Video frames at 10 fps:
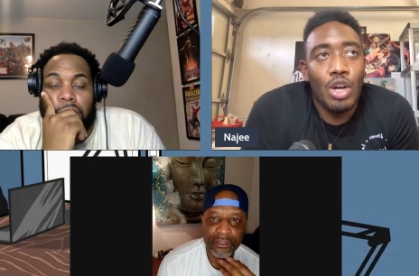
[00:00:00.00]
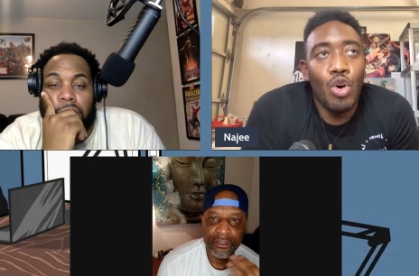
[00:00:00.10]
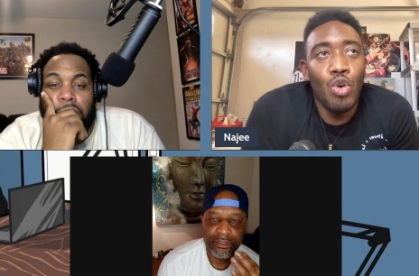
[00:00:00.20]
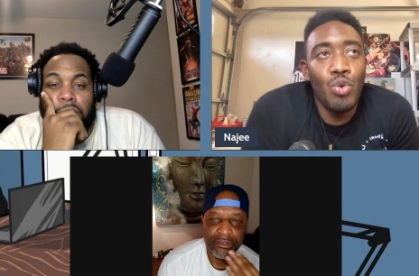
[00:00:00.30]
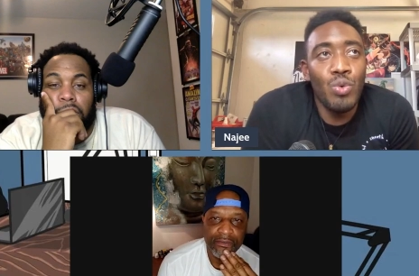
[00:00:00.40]

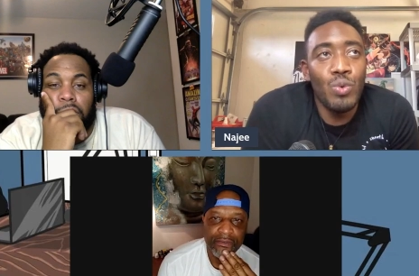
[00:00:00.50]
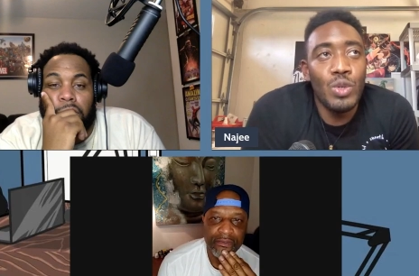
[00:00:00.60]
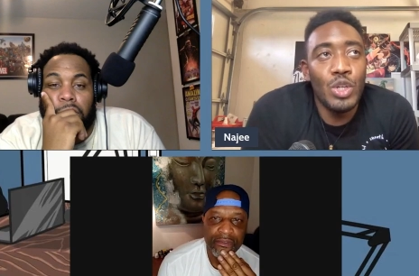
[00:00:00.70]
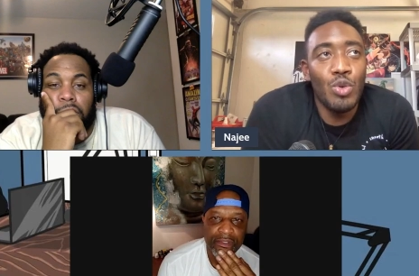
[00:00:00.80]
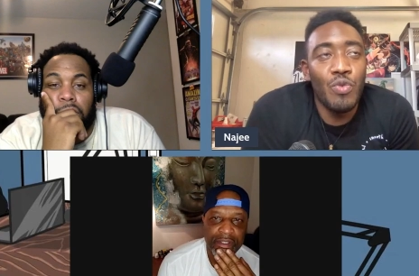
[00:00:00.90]
Speaker 1: who do
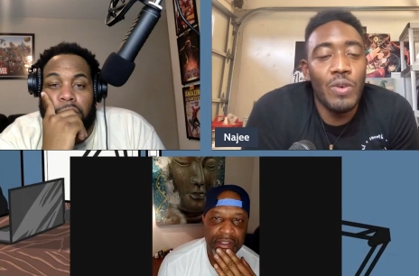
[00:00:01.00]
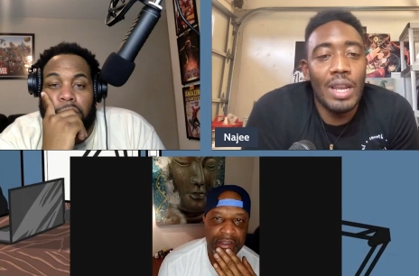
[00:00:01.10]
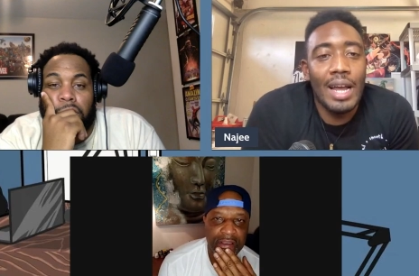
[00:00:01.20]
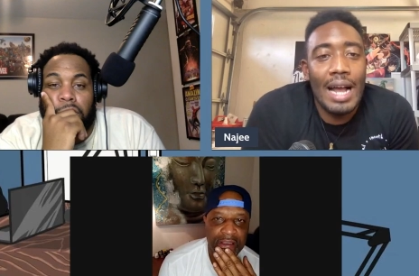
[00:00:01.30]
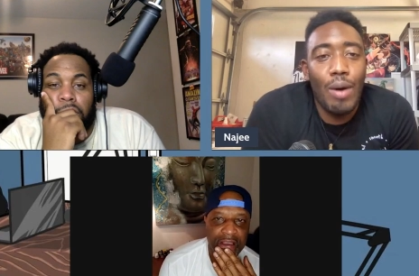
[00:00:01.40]
you feel
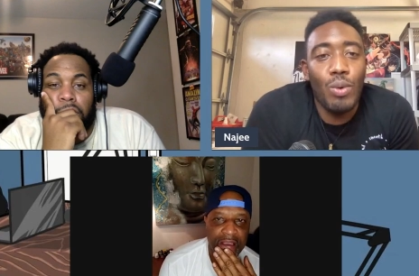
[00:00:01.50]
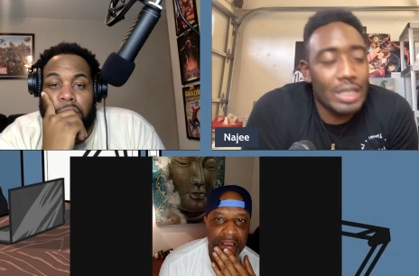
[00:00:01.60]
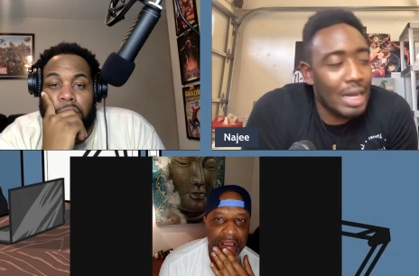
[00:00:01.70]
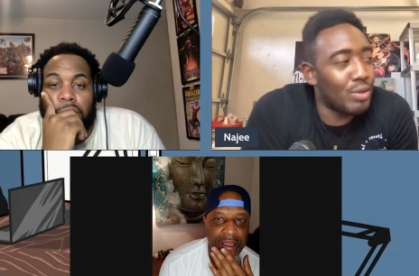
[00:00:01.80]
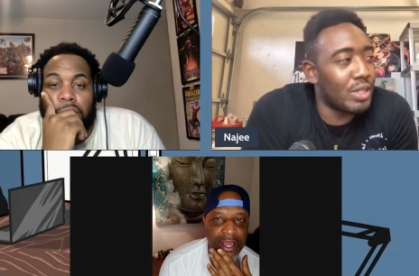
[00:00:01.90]
like I wish
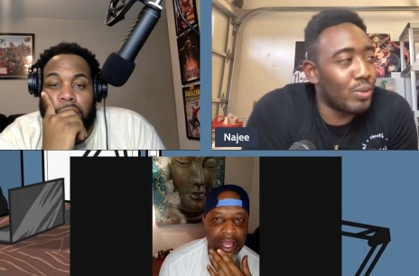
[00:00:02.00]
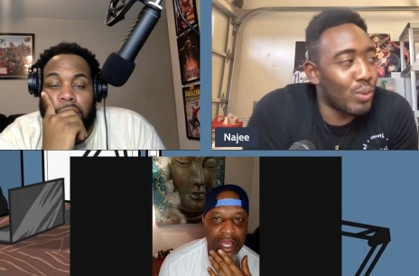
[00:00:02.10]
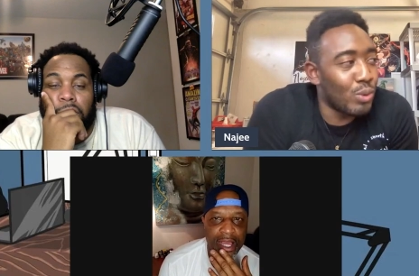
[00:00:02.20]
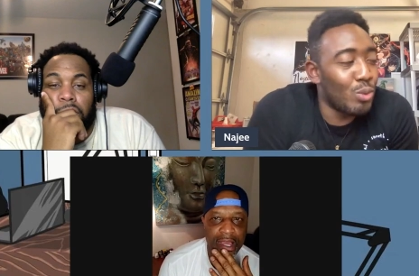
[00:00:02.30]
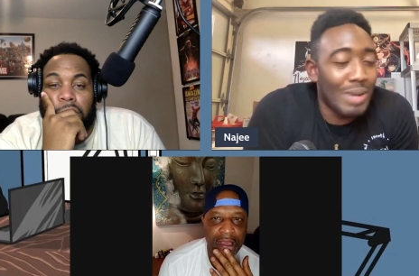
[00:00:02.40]
I was in the
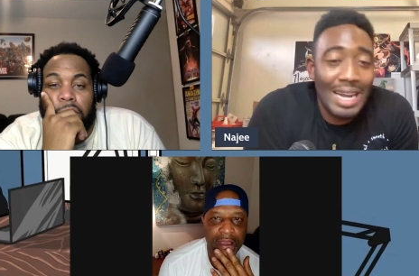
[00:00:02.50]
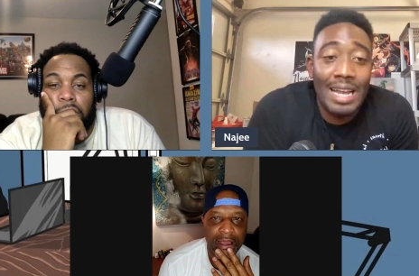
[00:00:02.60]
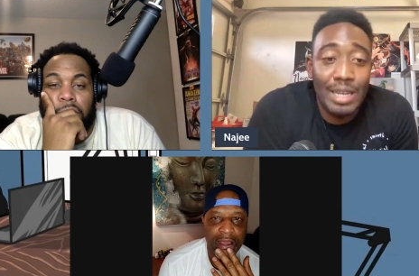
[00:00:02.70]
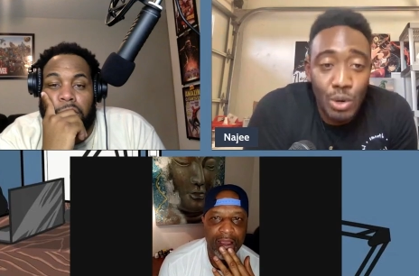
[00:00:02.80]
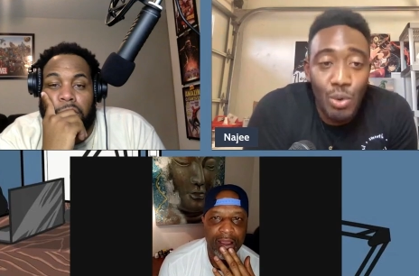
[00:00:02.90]
room? Like I
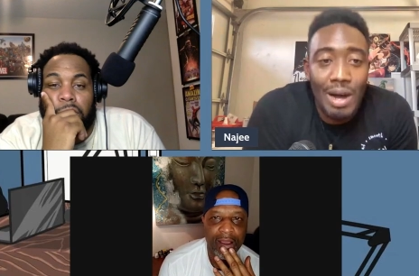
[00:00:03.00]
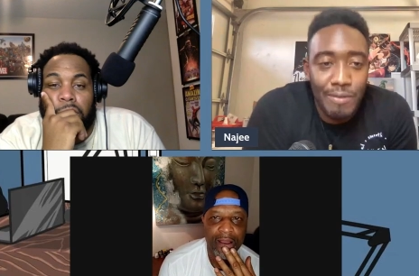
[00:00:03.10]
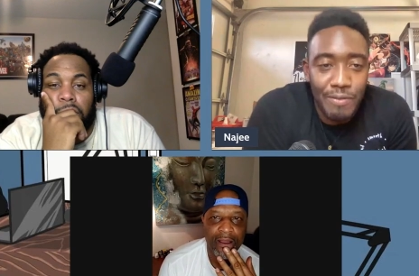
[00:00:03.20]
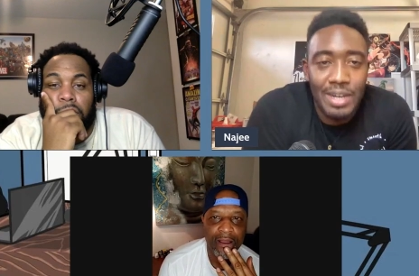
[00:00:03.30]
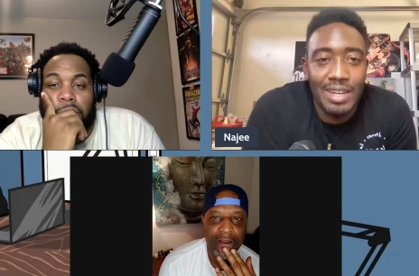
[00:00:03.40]
know I'm
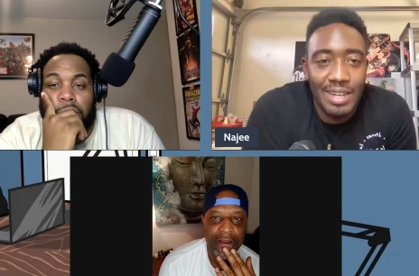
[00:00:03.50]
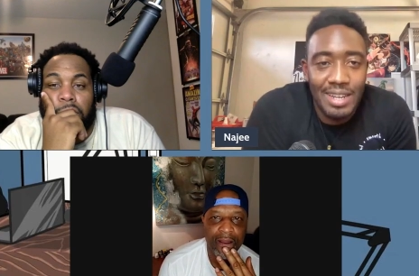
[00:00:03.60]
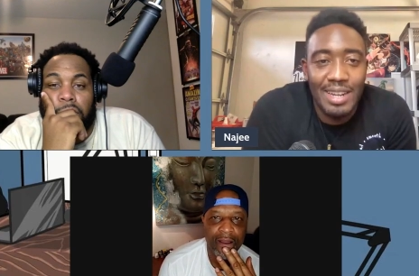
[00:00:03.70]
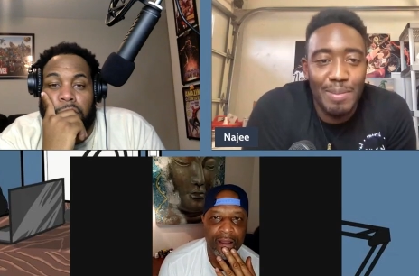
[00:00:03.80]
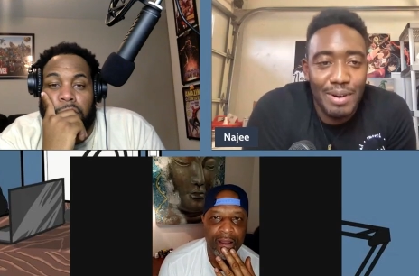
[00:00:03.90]
funnier than
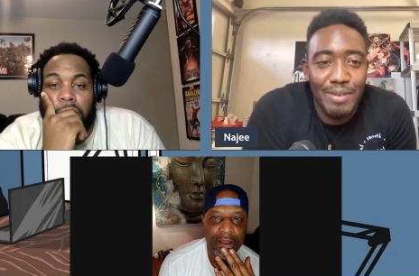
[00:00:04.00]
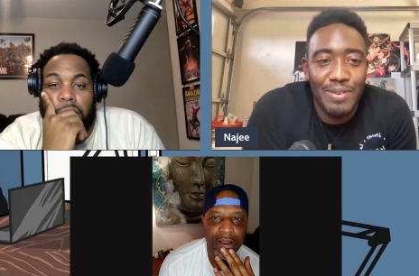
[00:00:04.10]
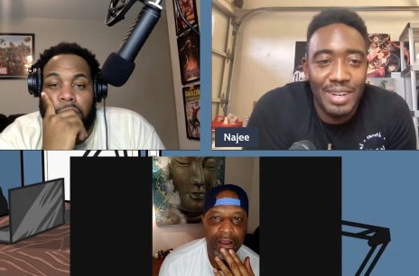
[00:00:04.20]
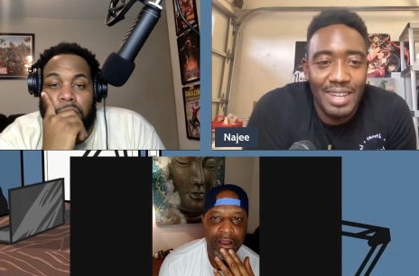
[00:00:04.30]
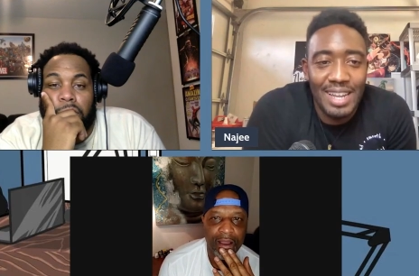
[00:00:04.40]
that
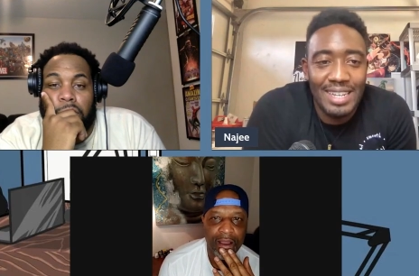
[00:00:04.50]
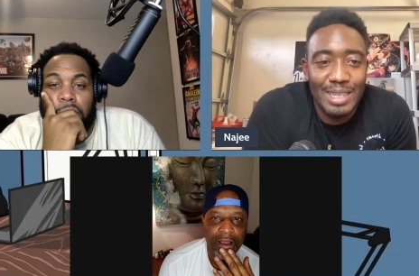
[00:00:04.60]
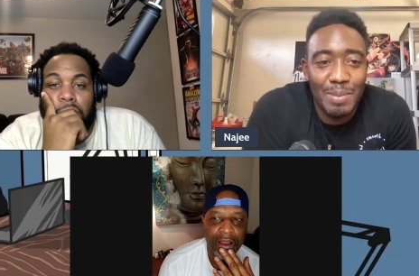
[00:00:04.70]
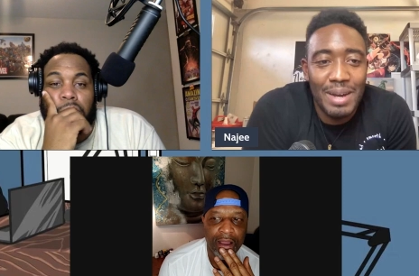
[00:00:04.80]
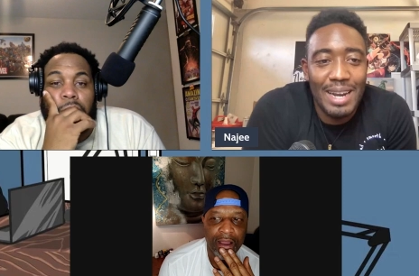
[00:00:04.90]
motherfucker. Like
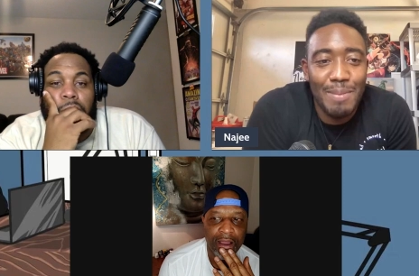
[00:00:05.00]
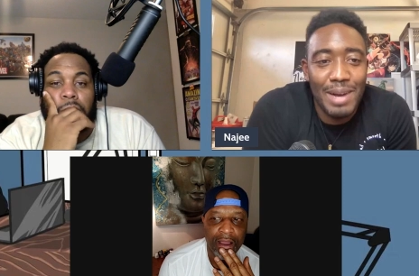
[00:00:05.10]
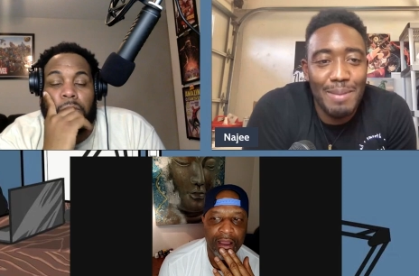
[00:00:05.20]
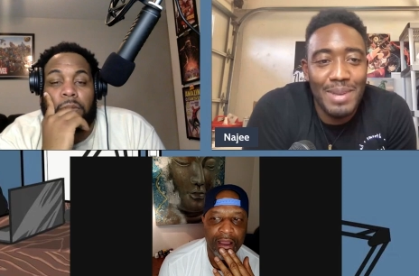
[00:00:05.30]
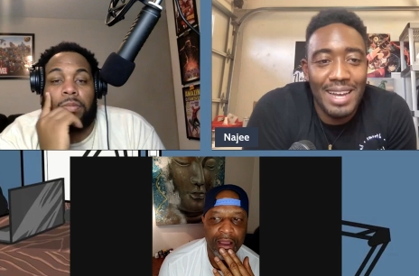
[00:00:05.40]
somebody that
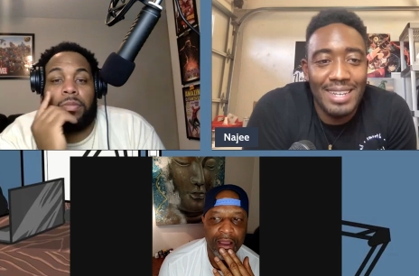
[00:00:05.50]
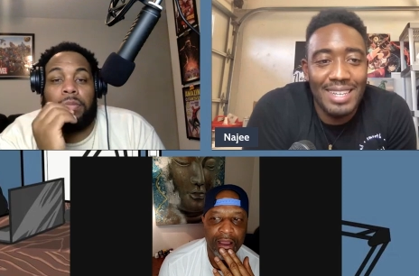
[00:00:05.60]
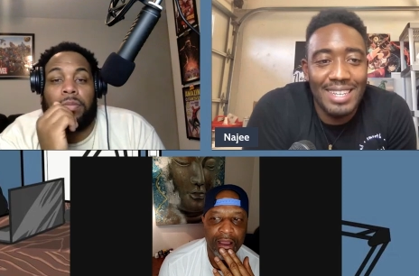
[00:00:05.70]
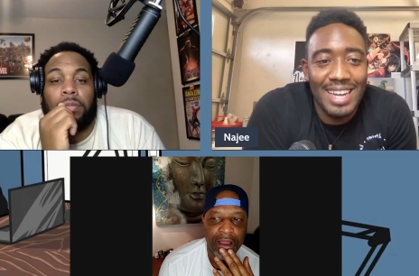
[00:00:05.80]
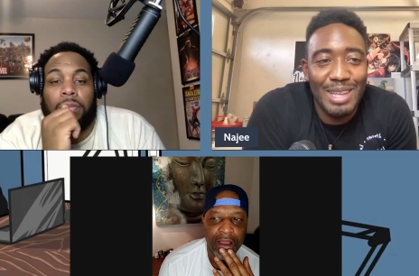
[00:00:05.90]
might be out there
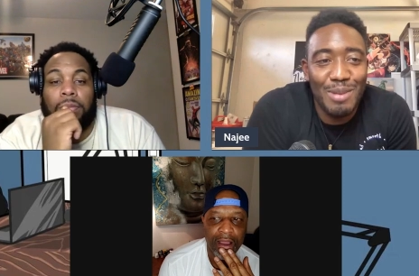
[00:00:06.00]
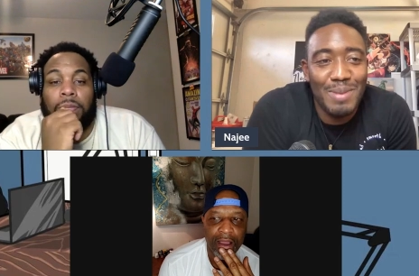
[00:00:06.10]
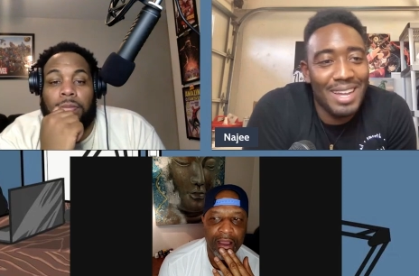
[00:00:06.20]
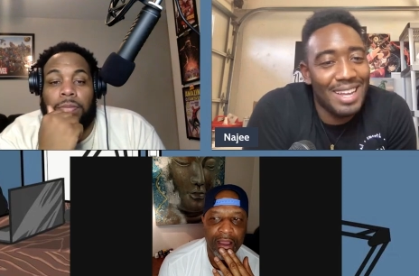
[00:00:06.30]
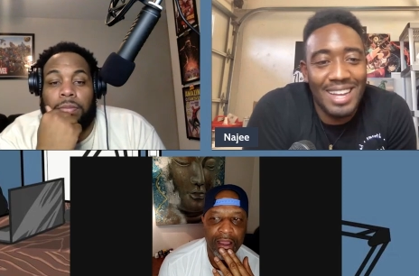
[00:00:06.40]
now, you'd be
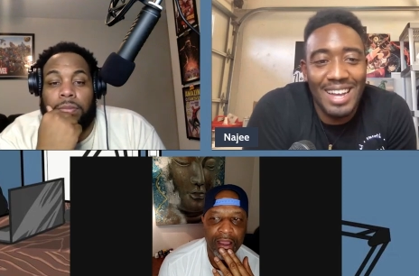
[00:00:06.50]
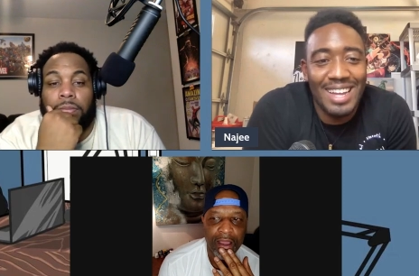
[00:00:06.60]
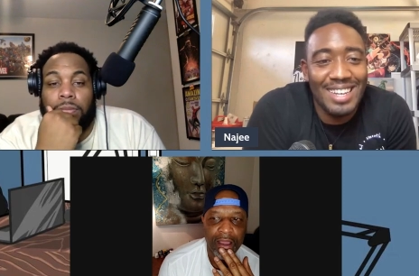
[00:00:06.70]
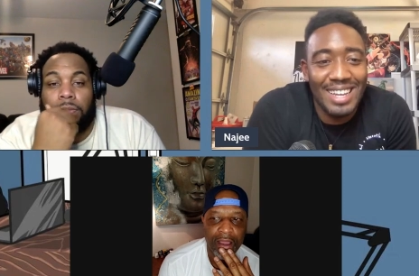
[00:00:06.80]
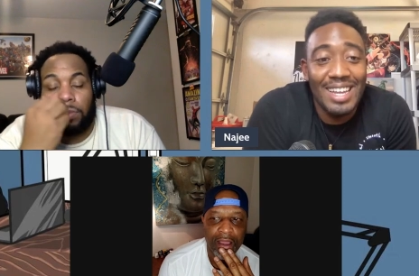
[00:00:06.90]
like, God
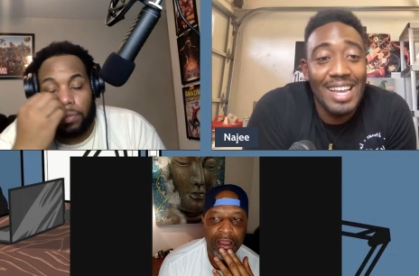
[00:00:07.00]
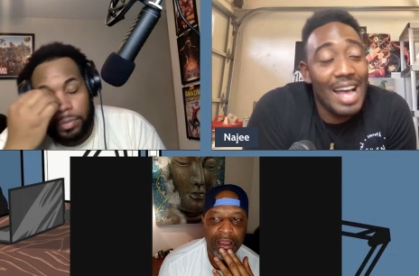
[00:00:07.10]
damn,